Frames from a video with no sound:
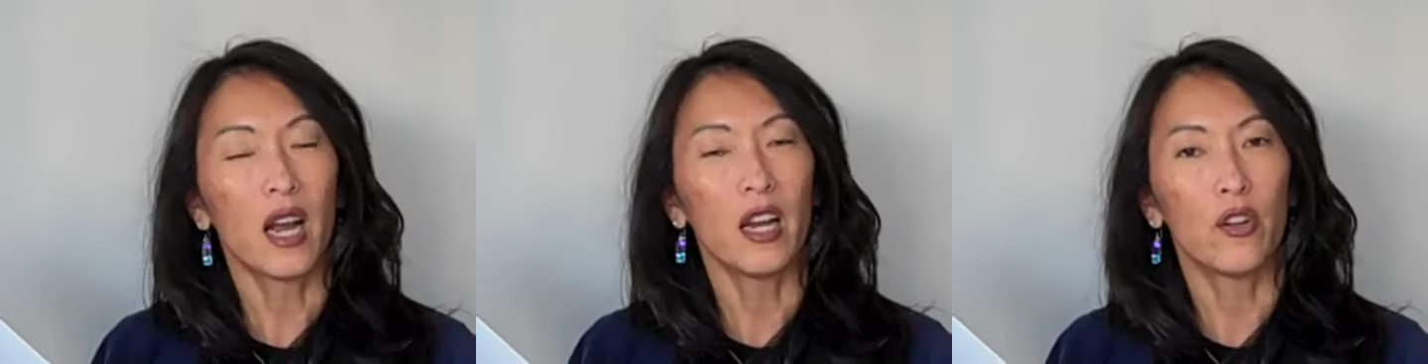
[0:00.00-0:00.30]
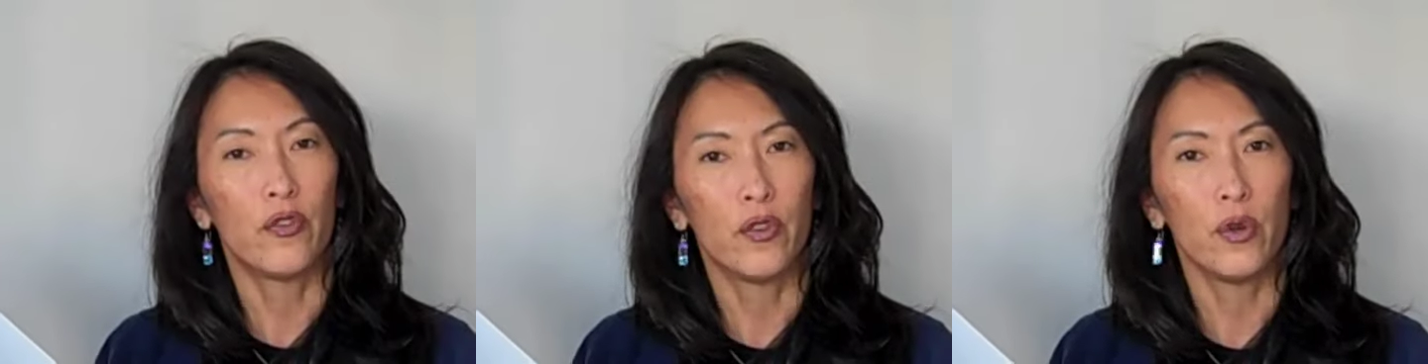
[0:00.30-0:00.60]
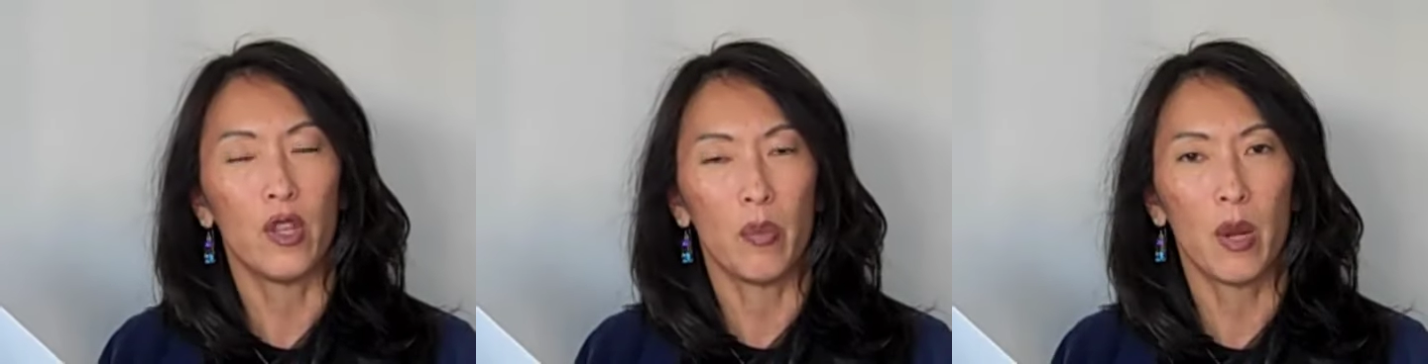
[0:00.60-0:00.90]
kind of
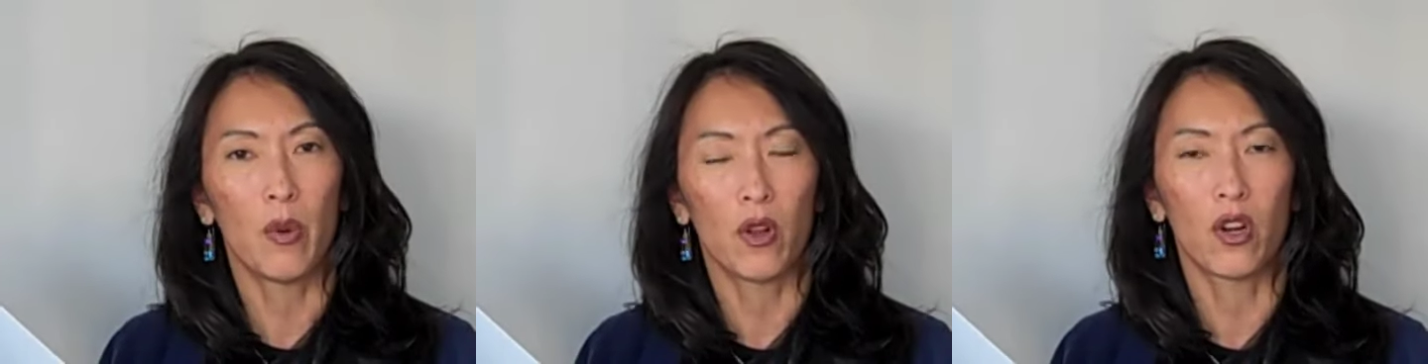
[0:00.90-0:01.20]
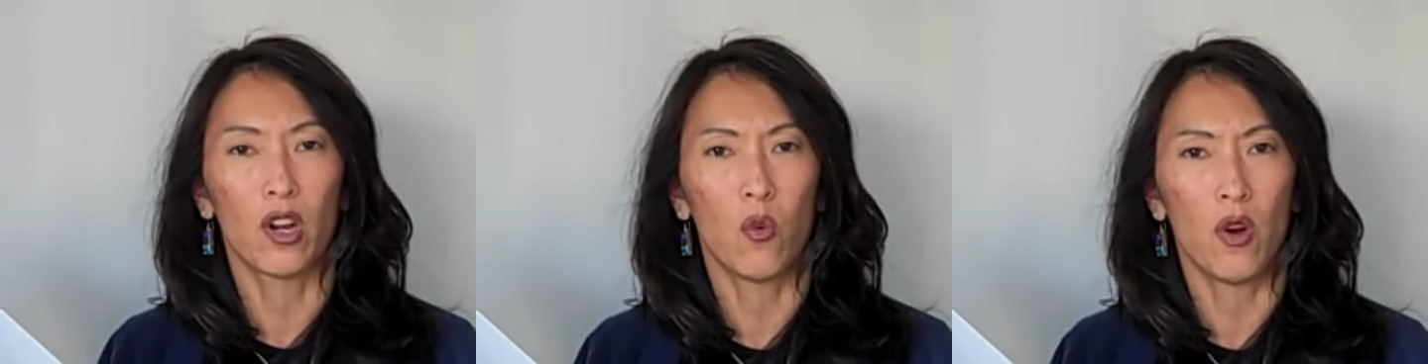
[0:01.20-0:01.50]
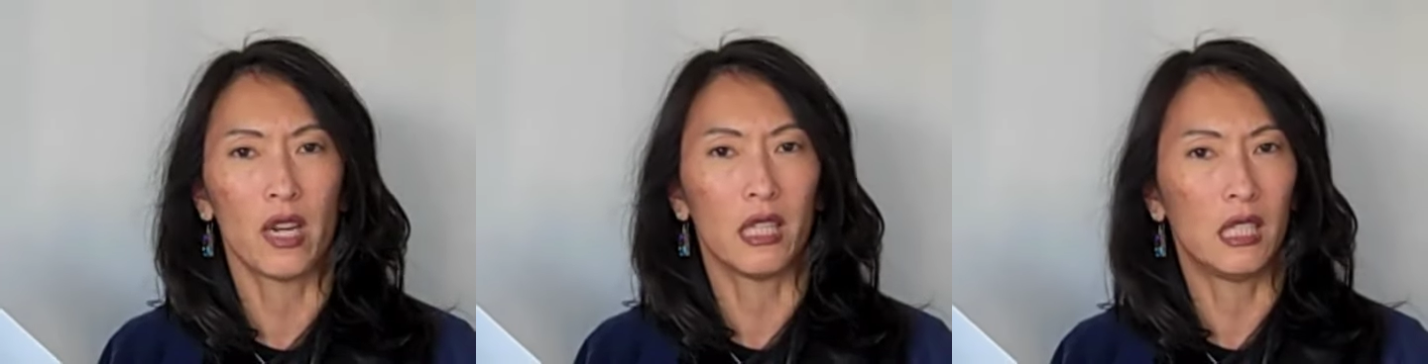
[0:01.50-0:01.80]
food that people are going to
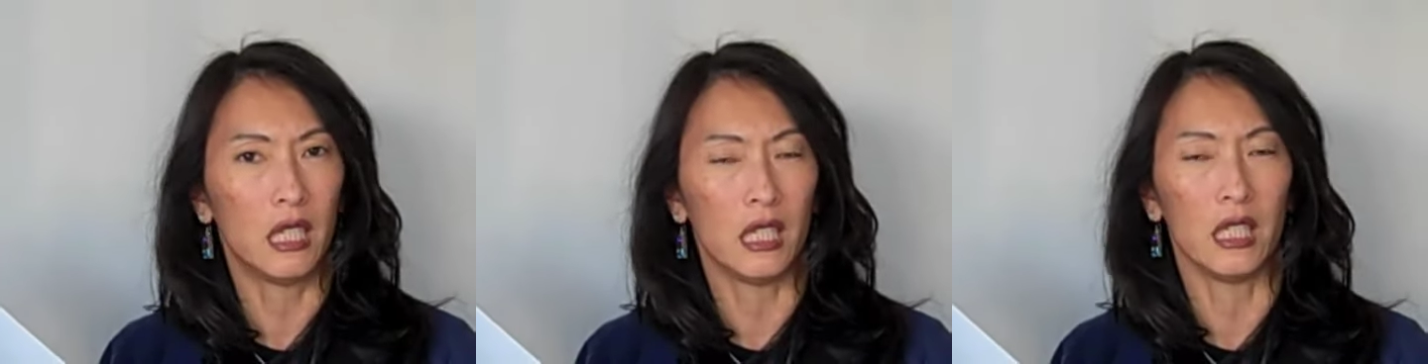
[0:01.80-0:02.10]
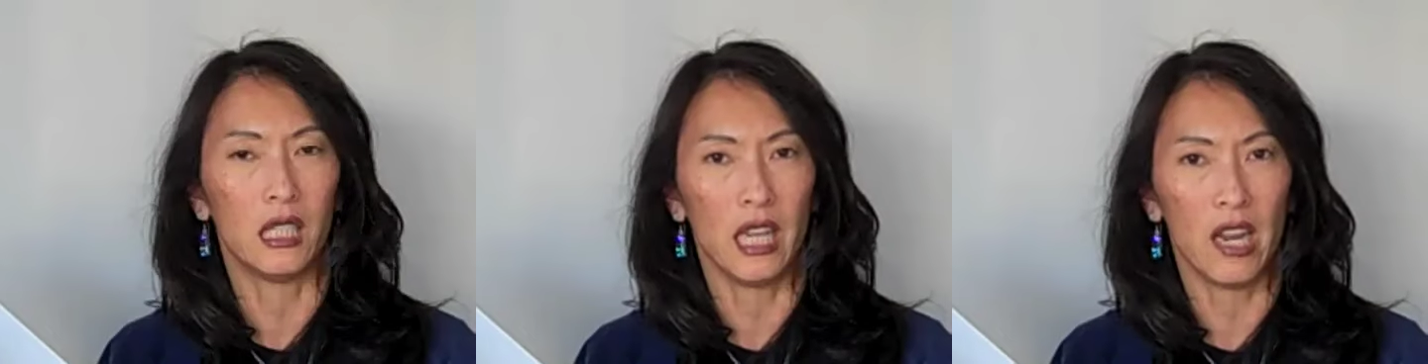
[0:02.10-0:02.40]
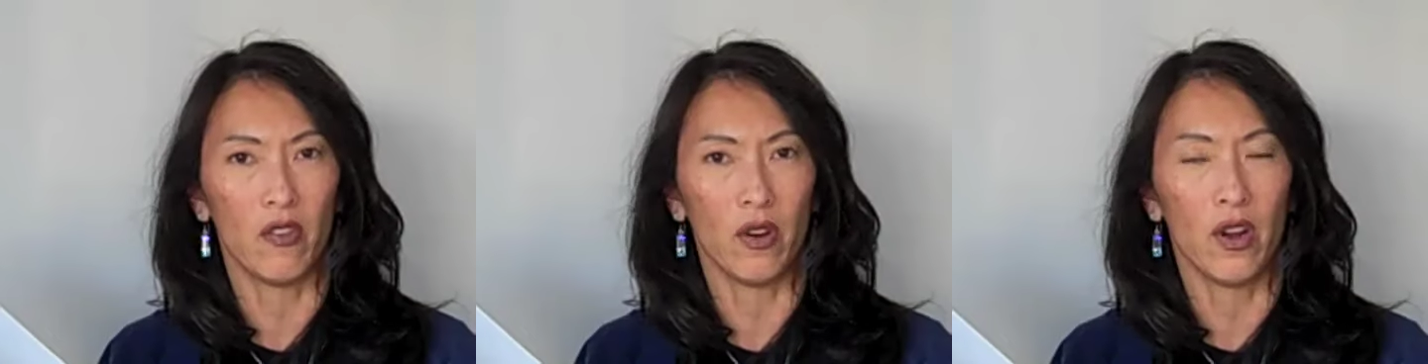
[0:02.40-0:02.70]
want to sit and
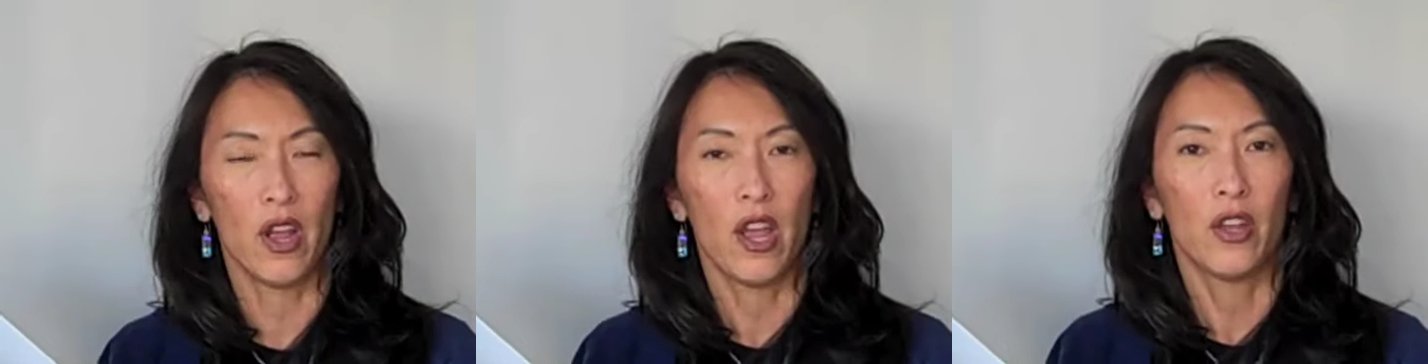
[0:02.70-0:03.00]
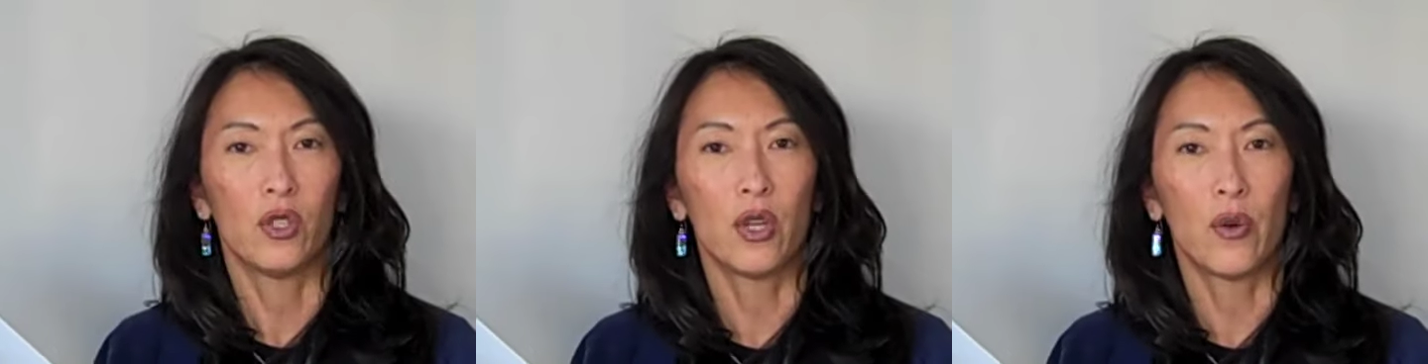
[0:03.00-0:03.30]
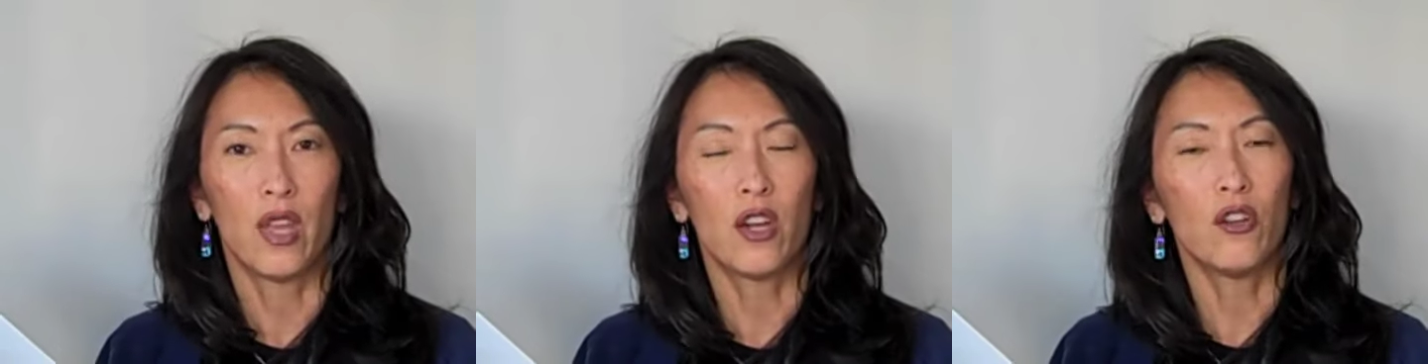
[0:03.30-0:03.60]
savor, so
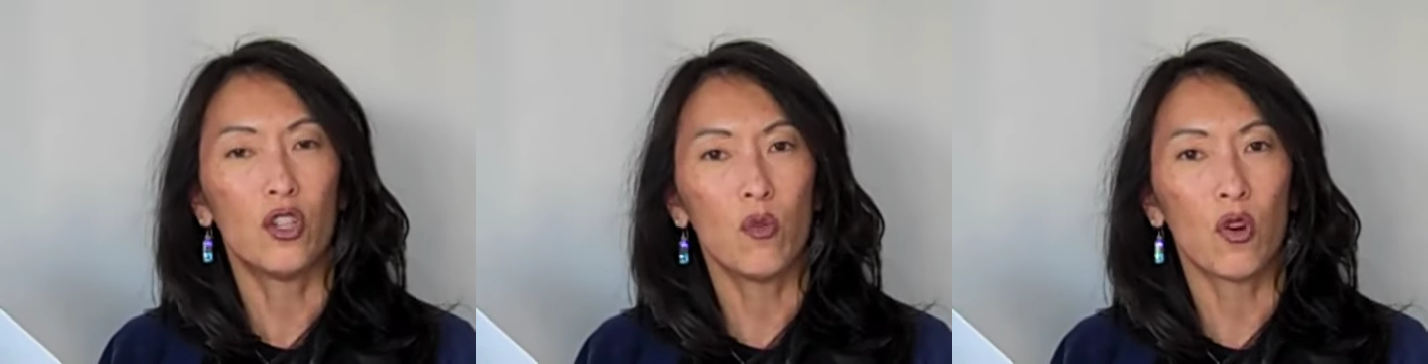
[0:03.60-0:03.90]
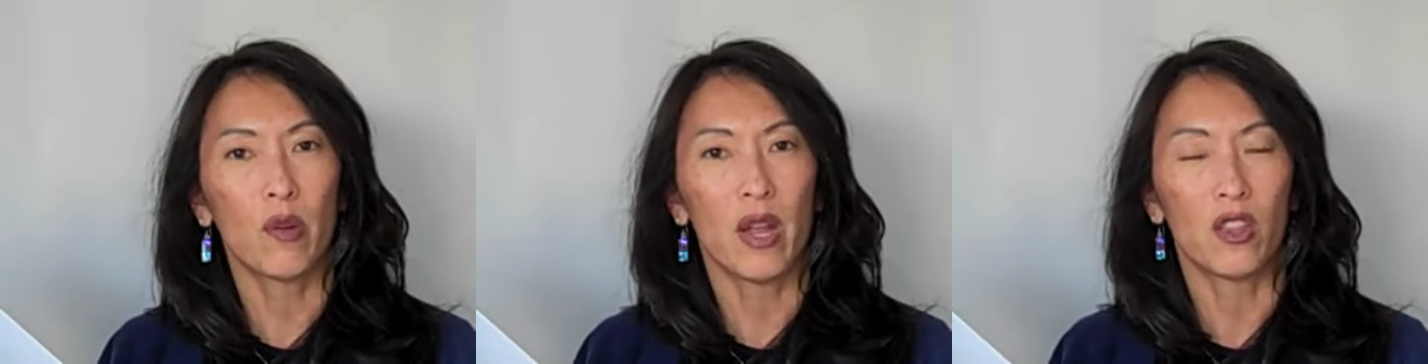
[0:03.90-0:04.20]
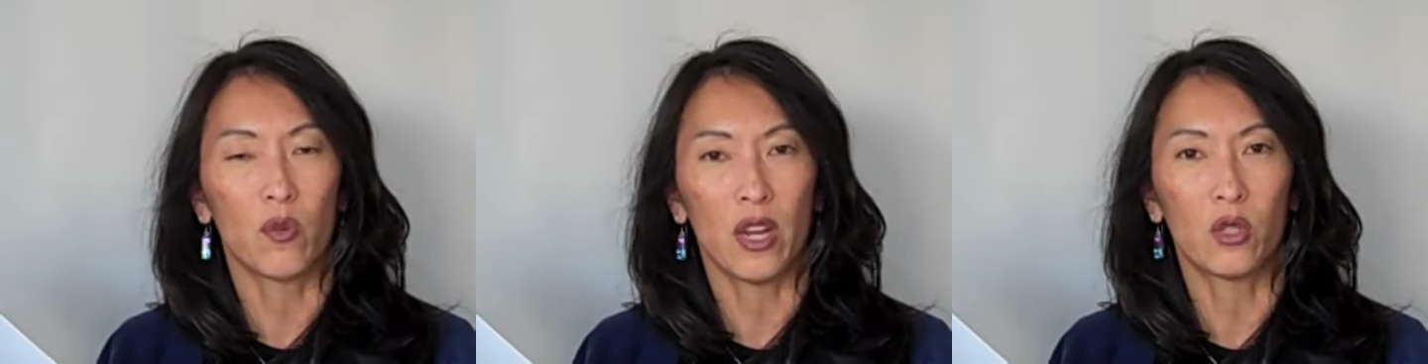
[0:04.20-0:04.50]
they could do more to make
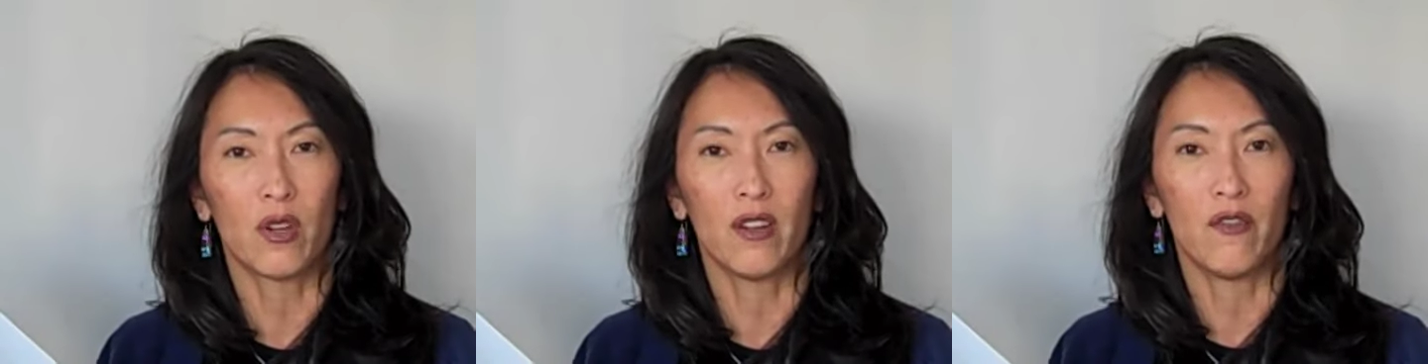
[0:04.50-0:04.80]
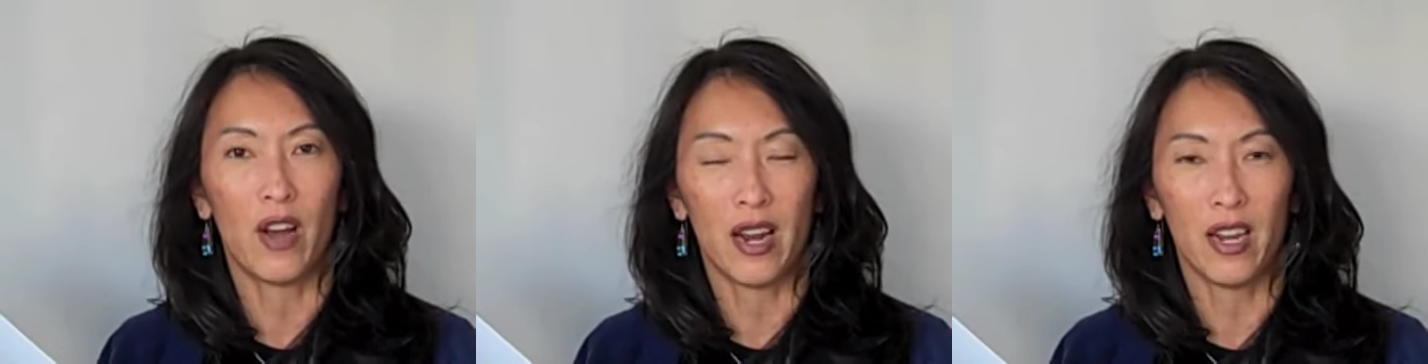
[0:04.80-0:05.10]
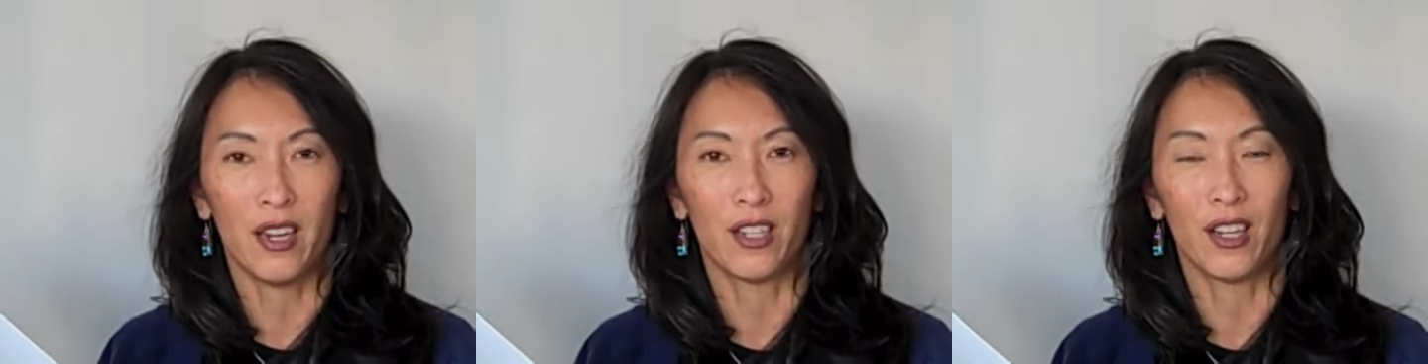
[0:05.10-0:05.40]
the restaurant
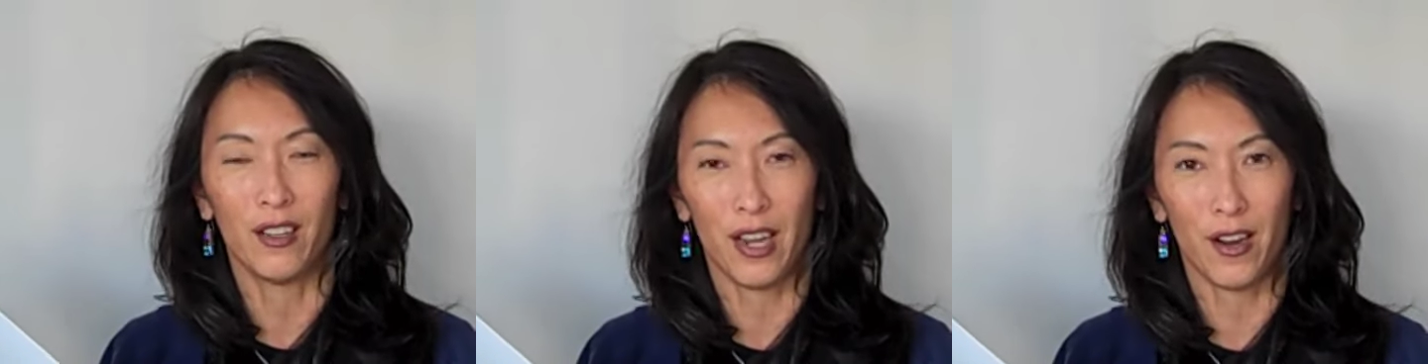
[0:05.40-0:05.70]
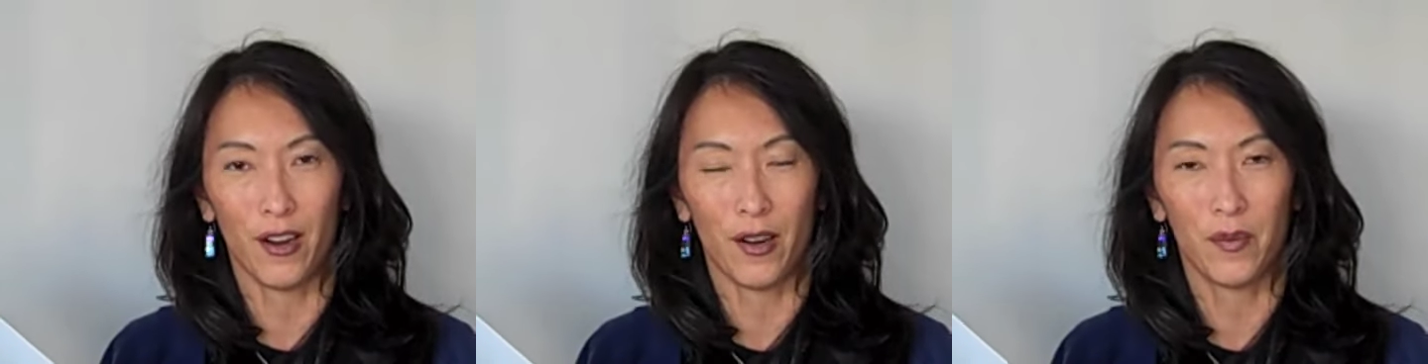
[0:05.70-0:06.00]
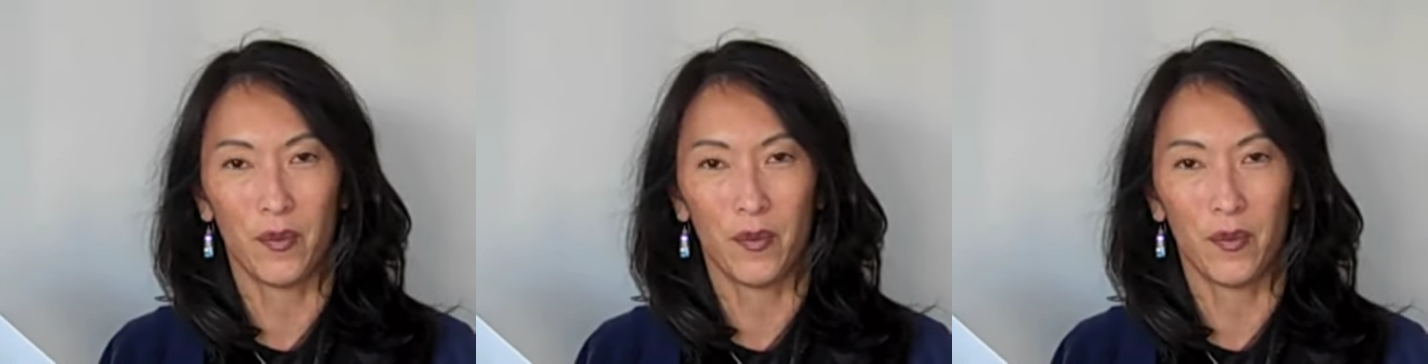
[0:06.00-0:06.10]
inviting to linger.